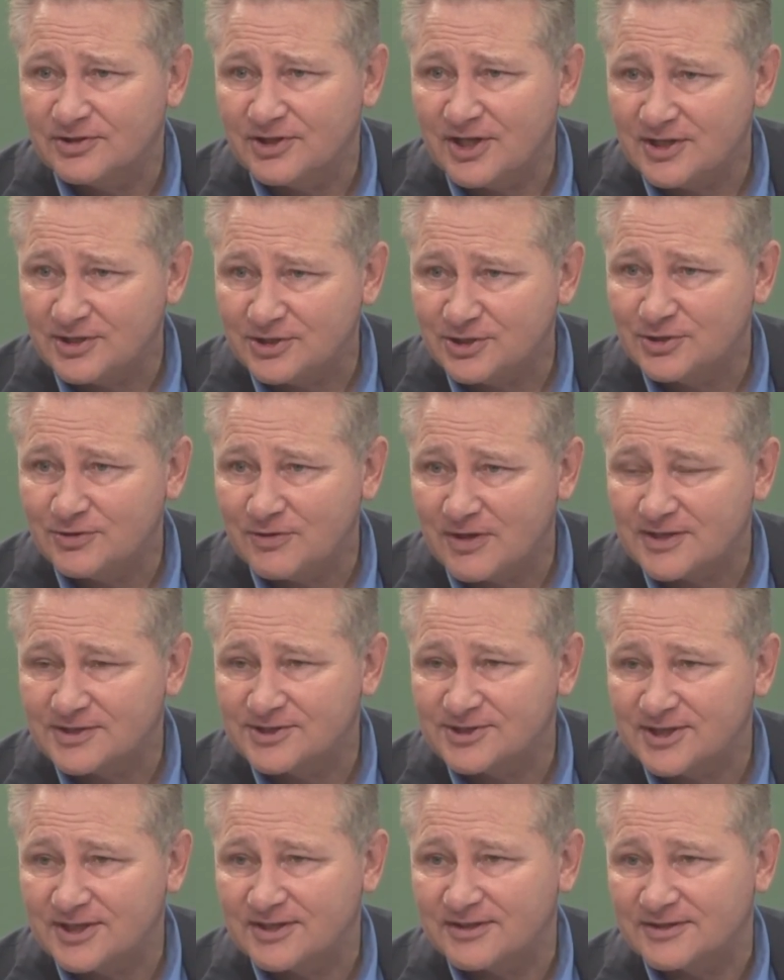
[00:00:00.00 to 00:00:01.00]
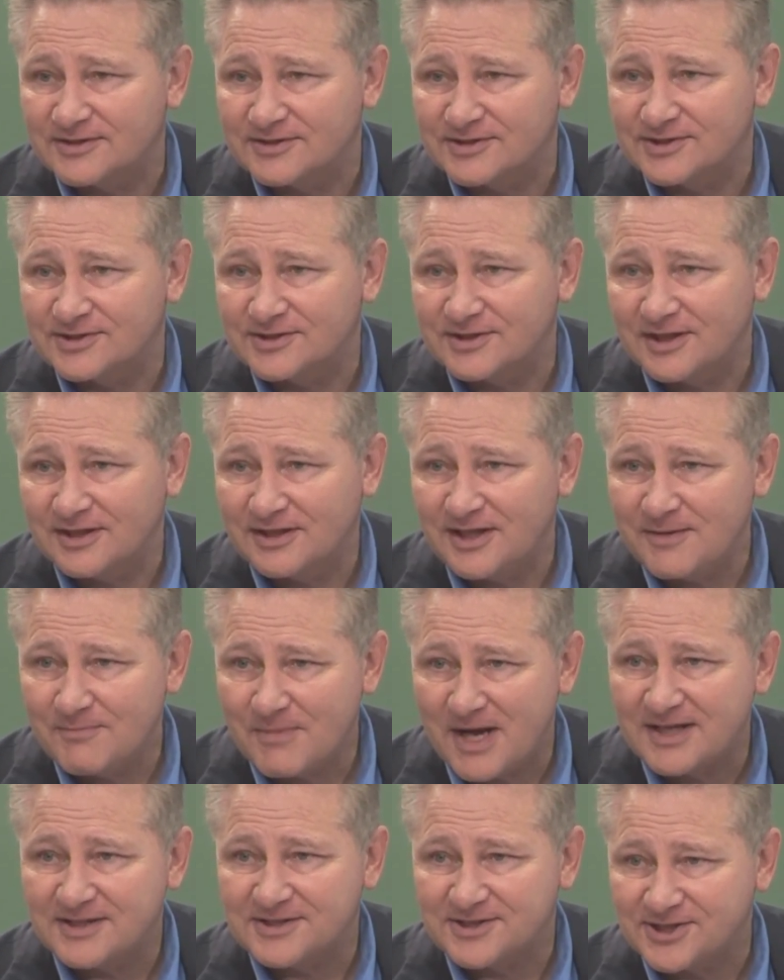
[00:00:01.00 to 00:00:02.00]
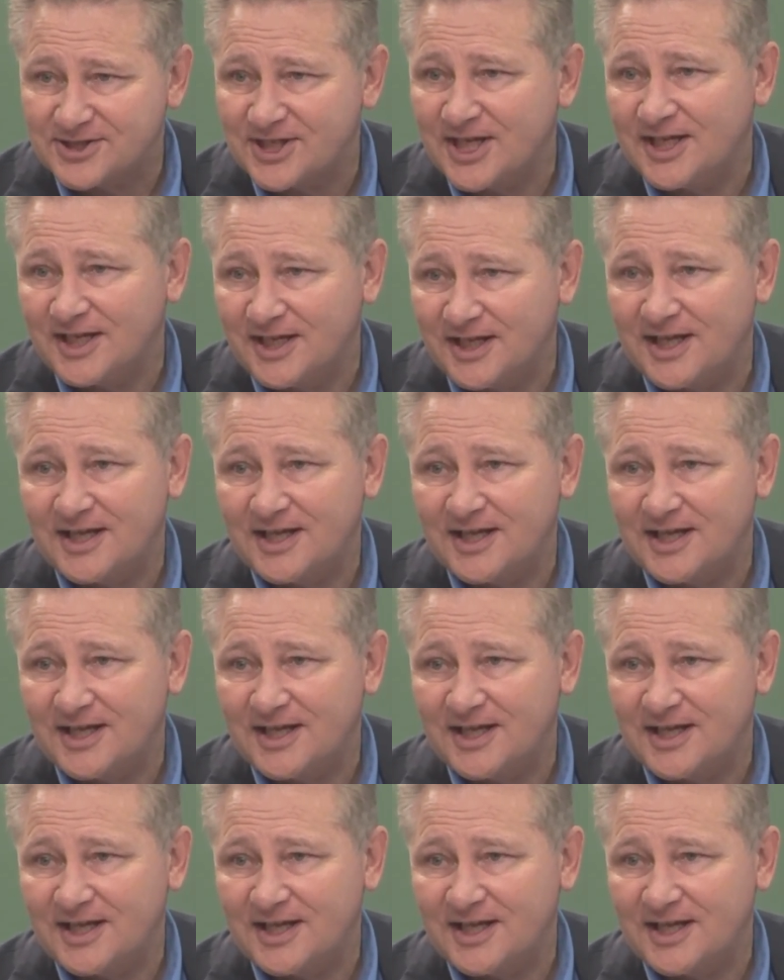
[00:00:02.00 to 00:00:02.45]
they too are sinners, and they might sin